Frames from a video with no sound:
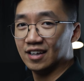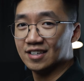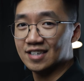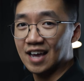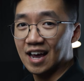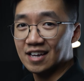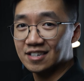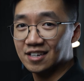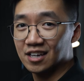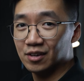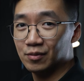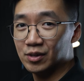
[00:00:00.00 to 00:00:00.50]
It's
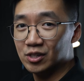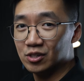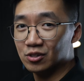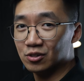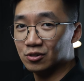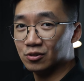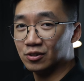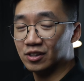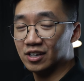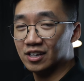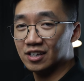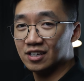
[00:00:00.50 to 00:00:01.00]
asking me to
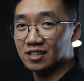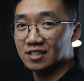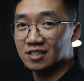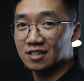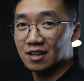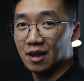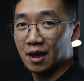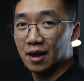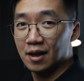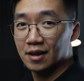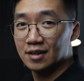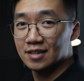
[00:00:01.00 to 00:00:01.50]
do this.
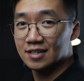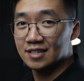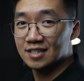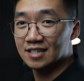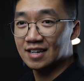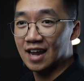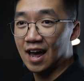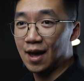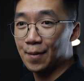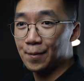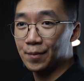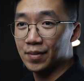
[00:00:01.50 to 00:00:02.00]

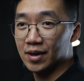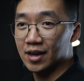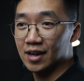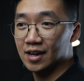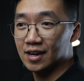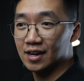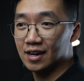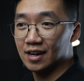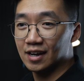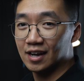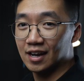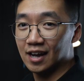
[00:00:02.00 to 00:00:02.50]
Snap
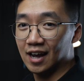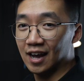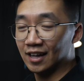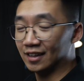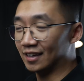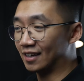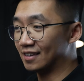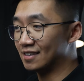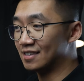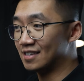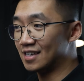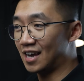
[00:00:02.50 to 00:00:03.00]
it and
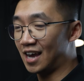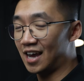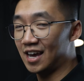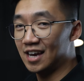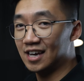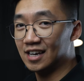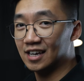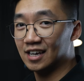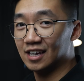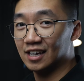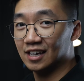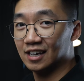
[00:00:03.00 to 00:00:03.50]
then
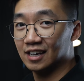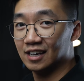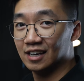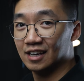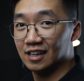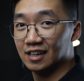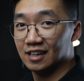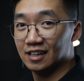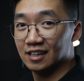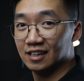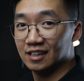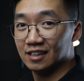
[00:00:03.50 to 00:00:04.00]
take
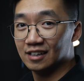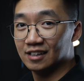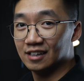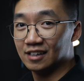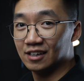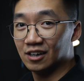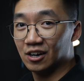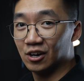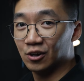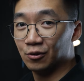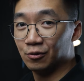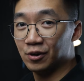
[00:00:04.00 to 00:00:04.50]

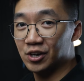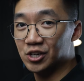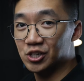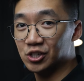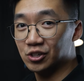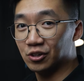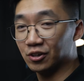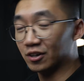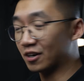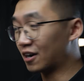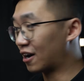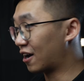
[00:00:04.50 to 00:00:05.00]
the
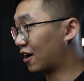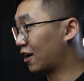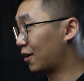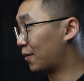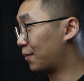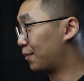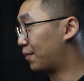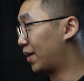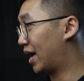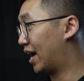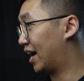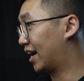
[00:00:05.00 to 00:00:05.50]
original
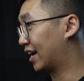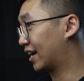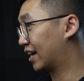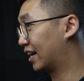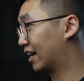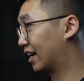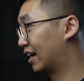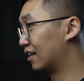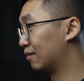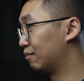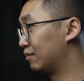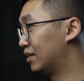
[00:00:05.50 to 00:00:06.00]
card
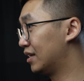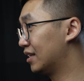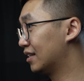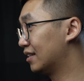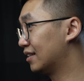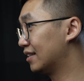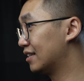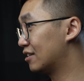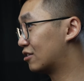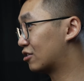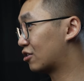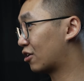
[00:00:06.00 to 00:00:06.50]
back.
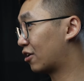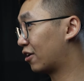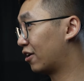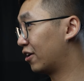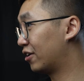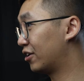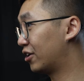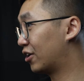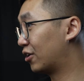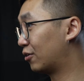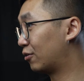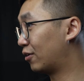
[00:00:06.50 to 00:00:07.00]
Immediately turn
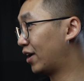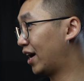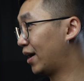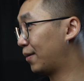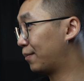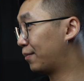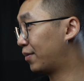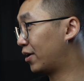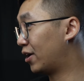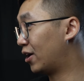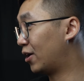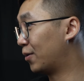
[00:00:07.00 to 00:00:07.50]
your right
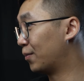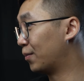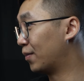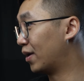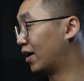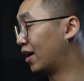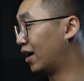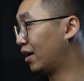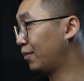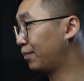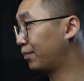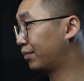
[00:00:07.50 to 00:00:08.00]
palm
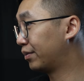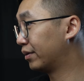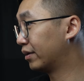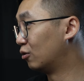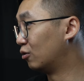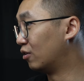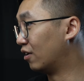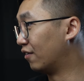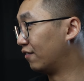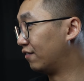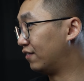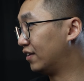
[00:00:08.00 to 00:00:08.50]
up,
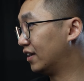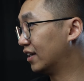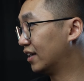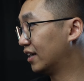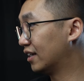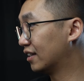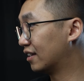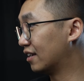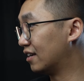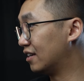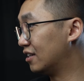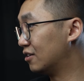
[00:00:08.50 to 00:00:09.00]

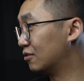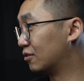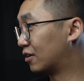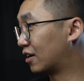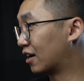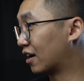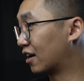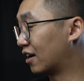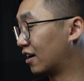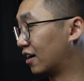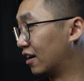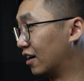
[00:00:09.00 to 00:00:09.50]
revealing the new
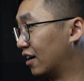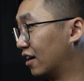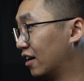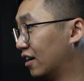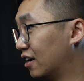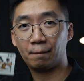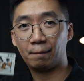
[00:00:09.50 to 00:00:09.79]
card.